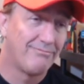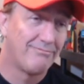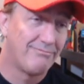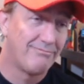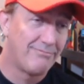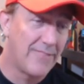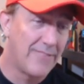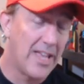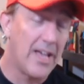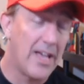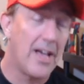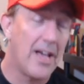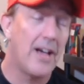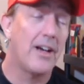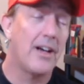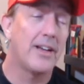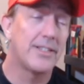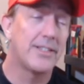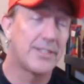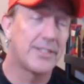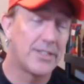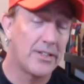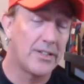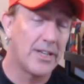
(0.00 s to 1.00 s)
Yeah, I
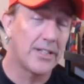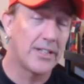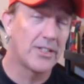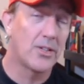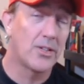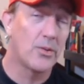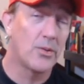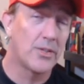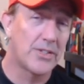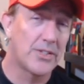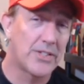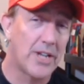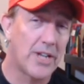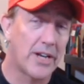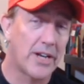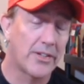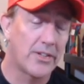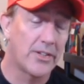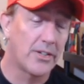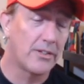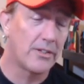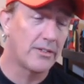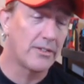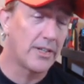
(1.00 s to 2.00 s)
still had to go to
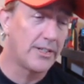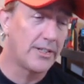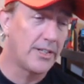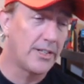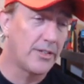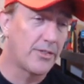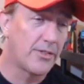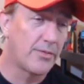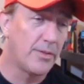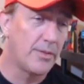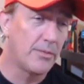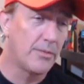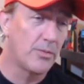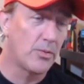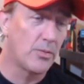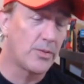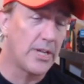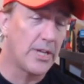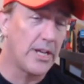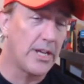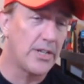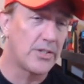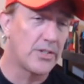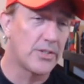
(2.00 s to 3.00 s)
sector. I did 3
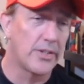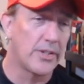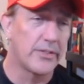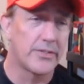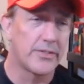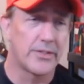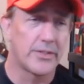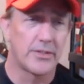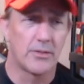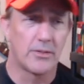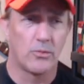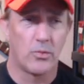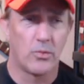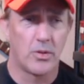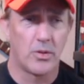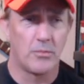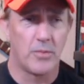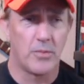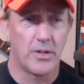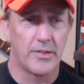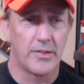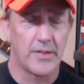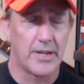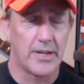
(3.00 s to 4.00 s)
rotations, 1
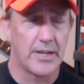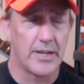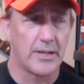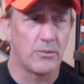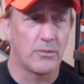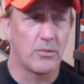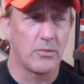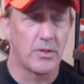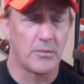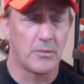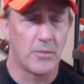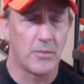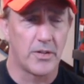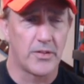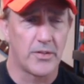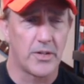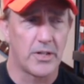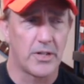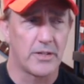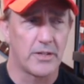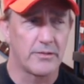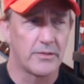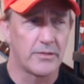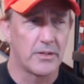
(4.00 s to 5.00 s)
month on, 1 month
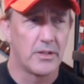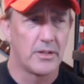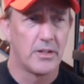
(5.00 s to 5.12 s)
off.